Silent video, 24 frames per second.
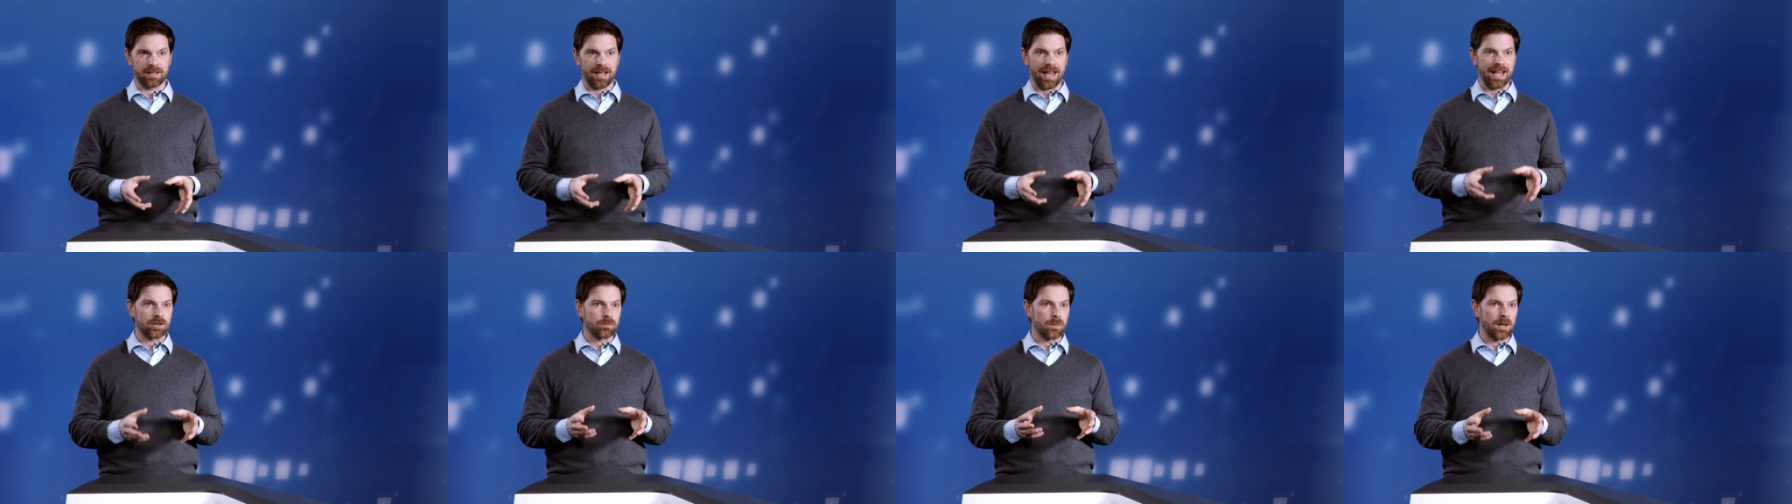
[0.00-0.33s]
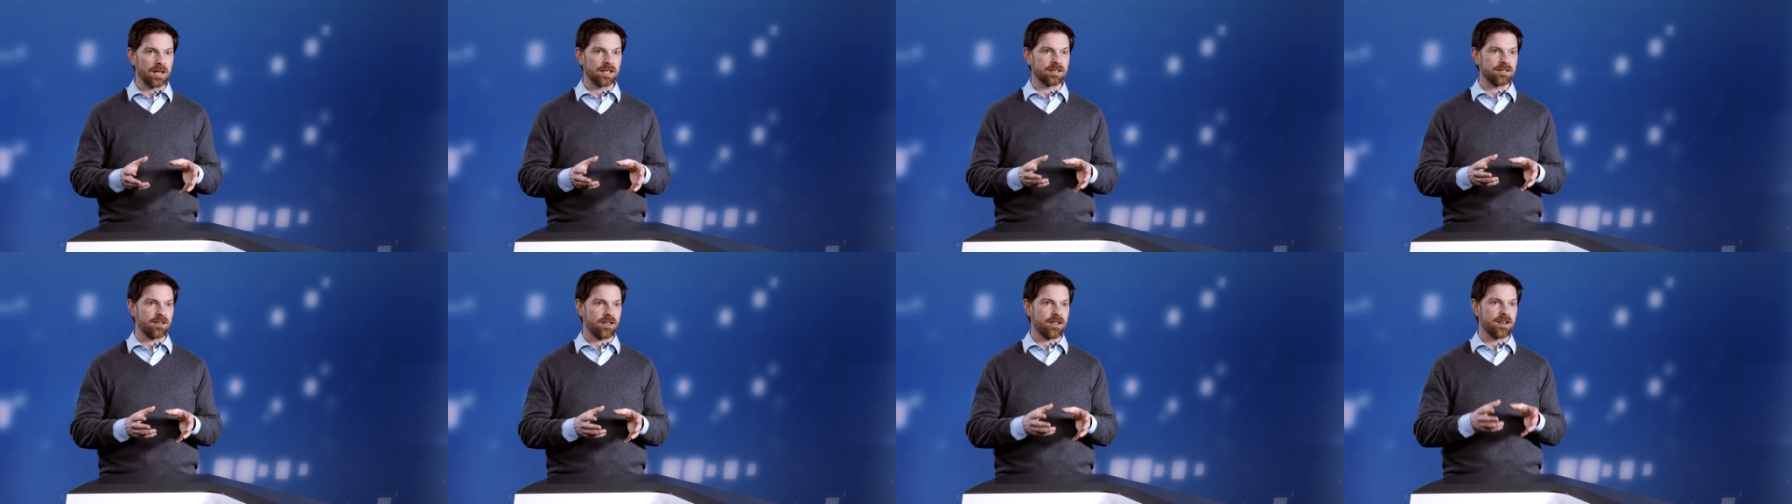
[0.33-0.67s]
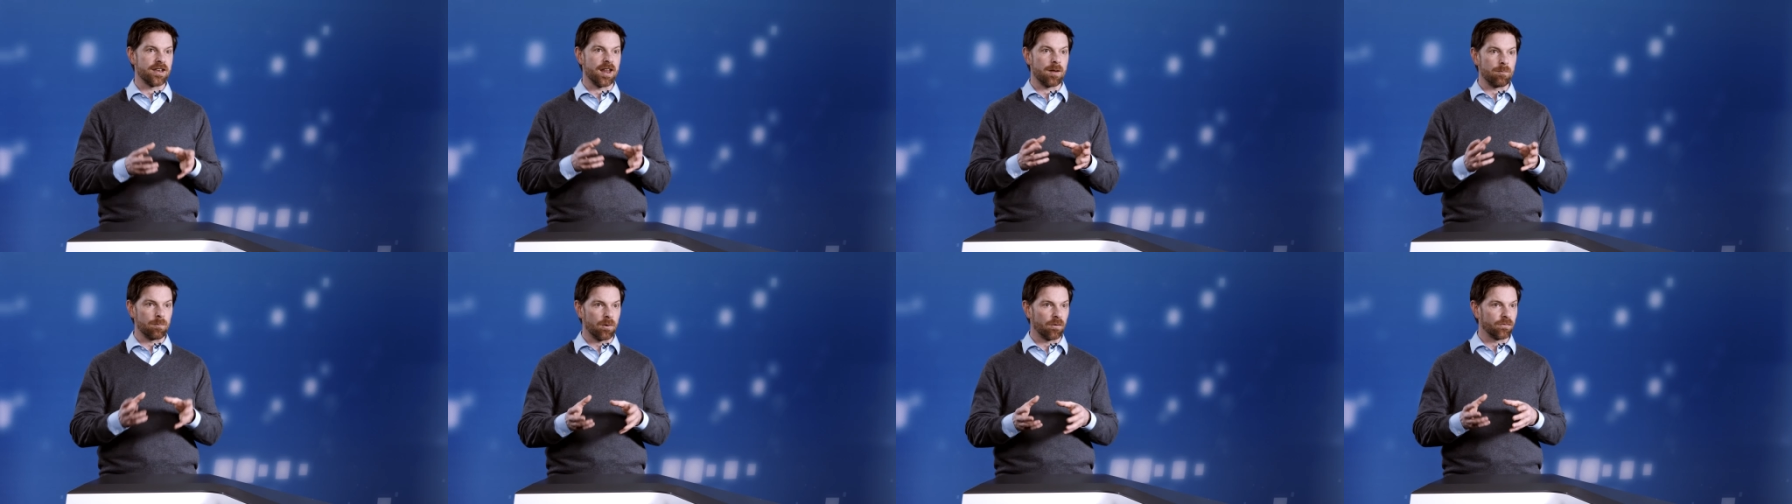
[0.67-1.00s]
as well as the
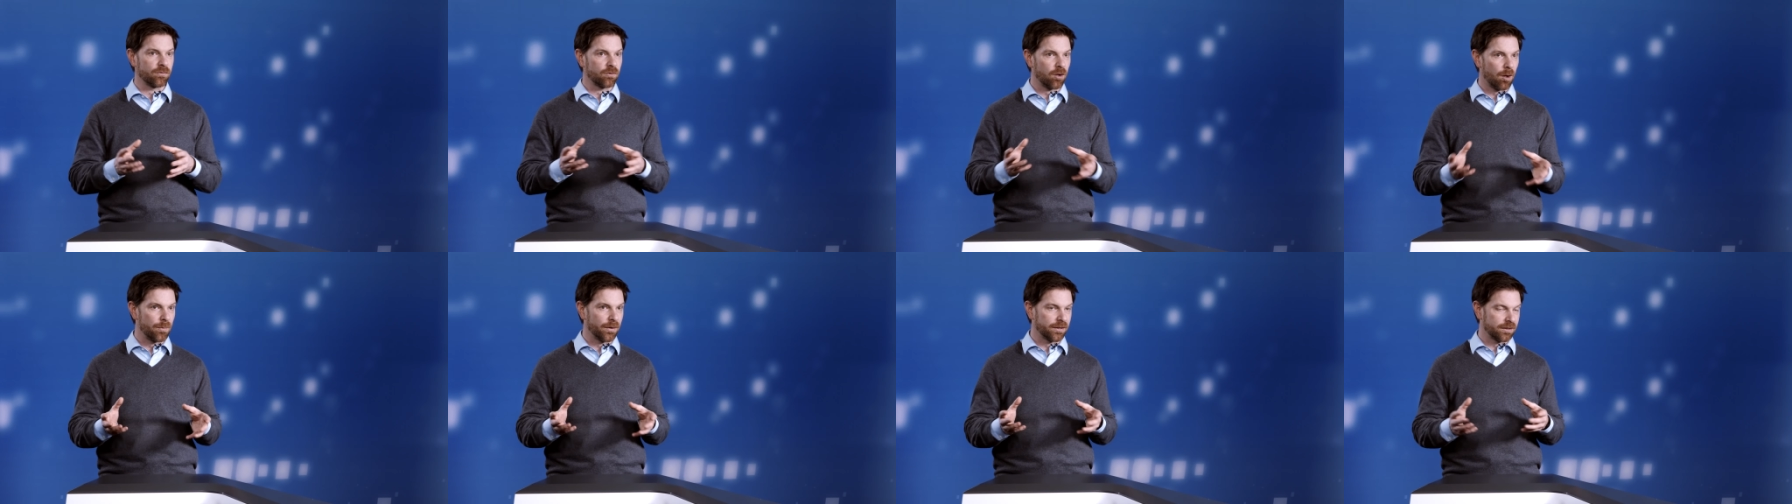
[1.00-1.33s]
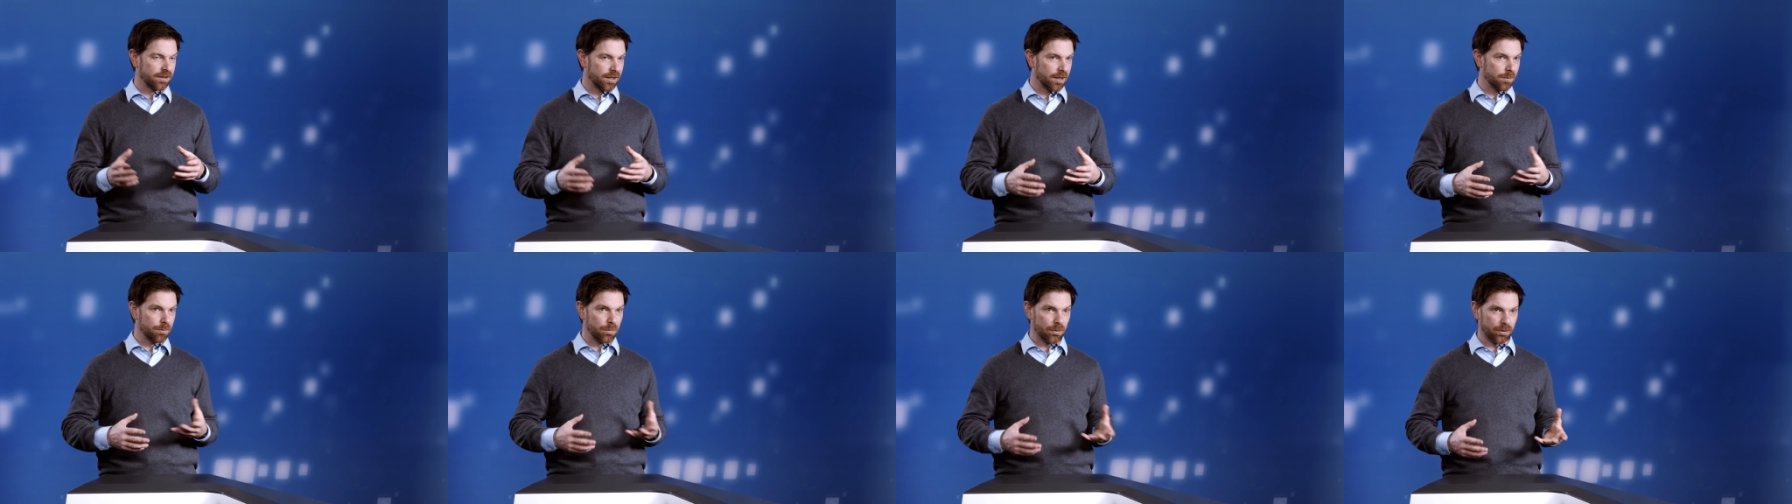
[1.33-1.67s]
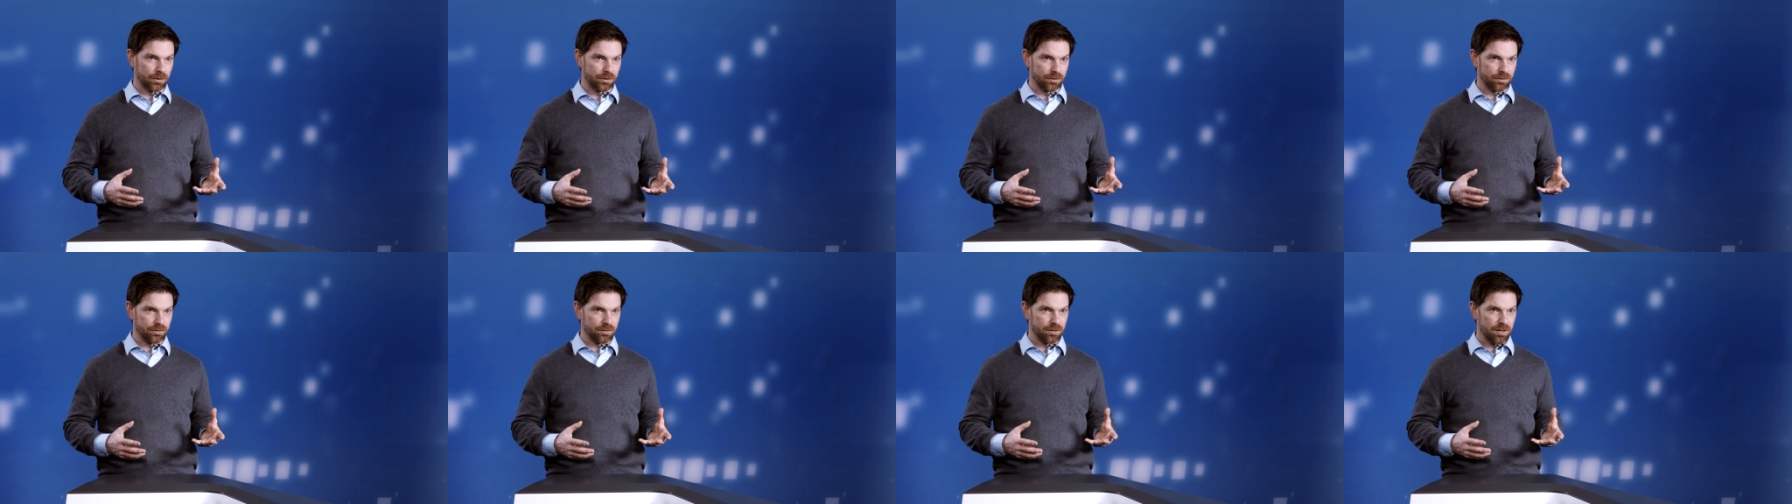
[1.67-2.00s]
number of topics and
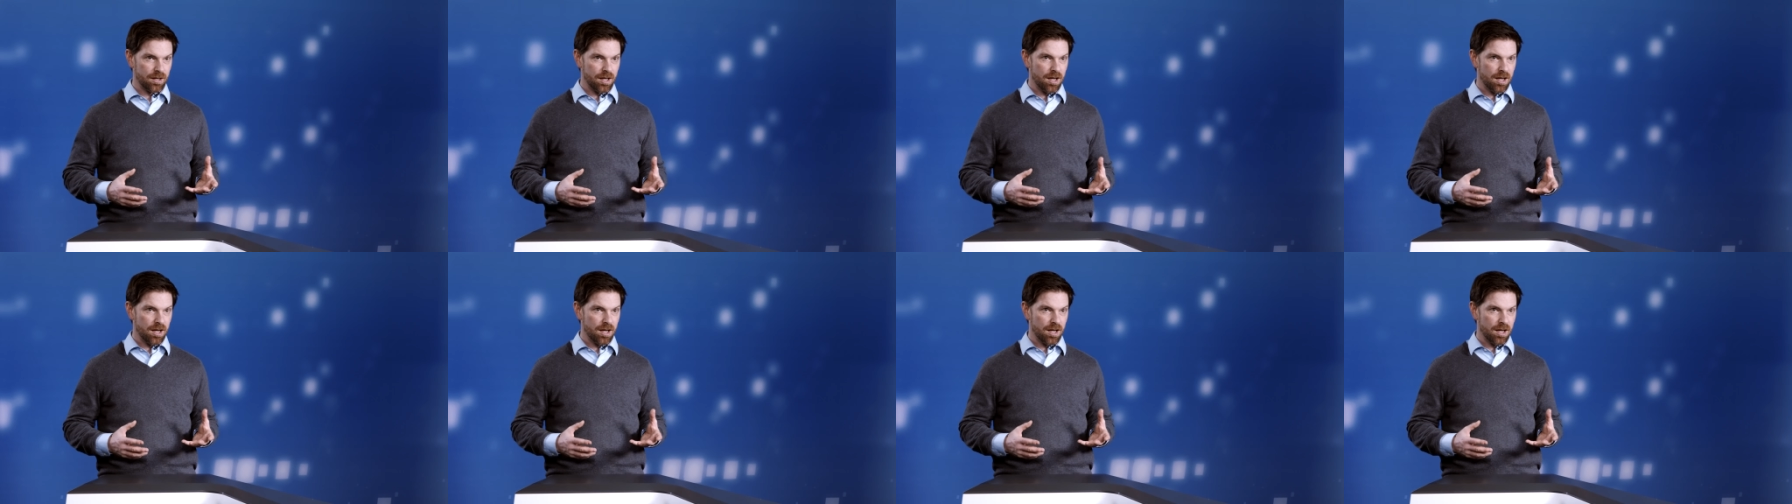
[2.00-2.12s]
inputs.